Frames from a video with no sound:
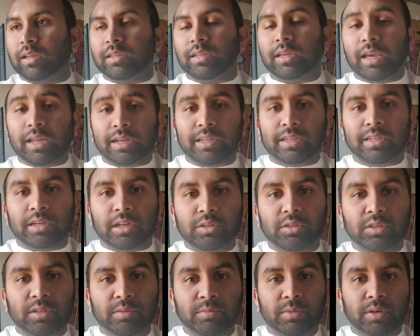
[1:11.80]
any
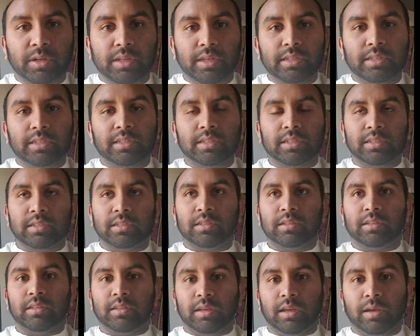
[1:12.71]
country, but it's
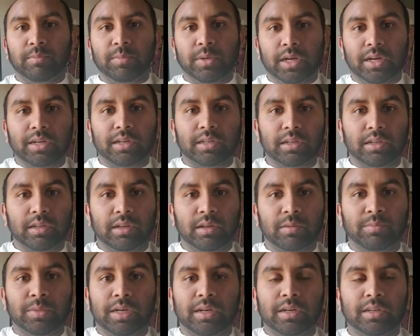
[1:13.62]
America.
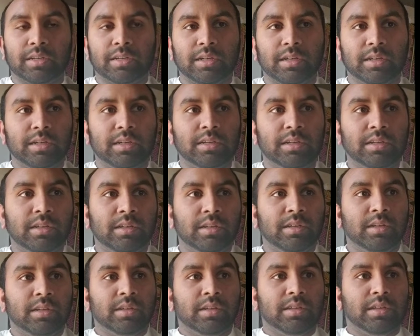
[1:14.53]
America
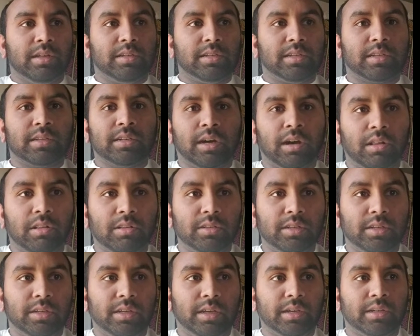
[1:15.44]
is a
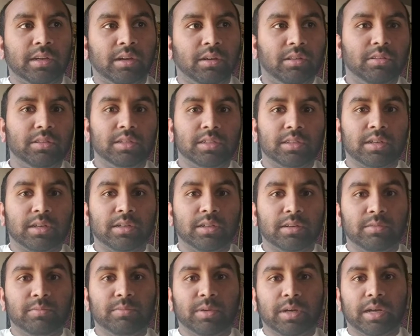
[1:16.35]
colony
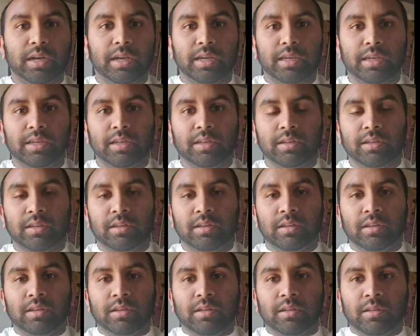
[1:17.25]
started by
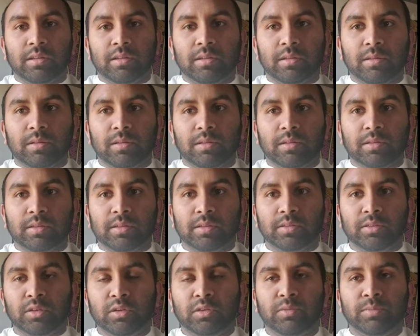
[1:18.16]

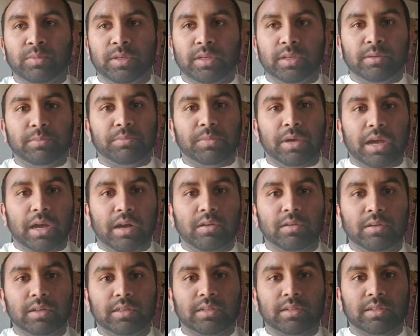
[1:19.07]
European
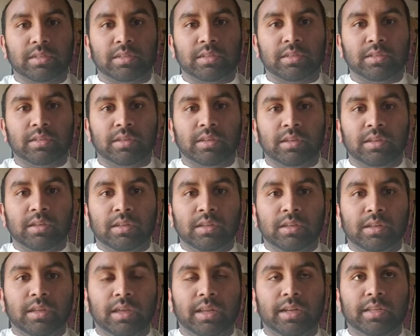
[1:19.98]
powers,
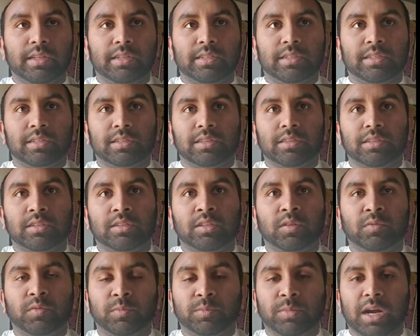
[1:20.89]
and is the
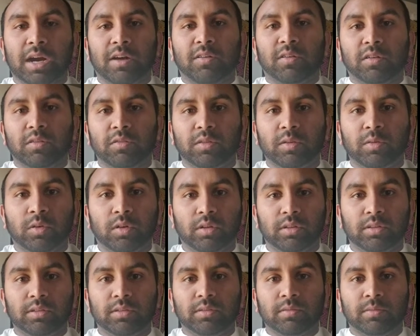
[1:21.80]
superpower of the
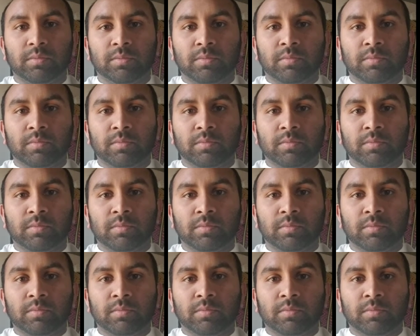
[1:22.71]
world.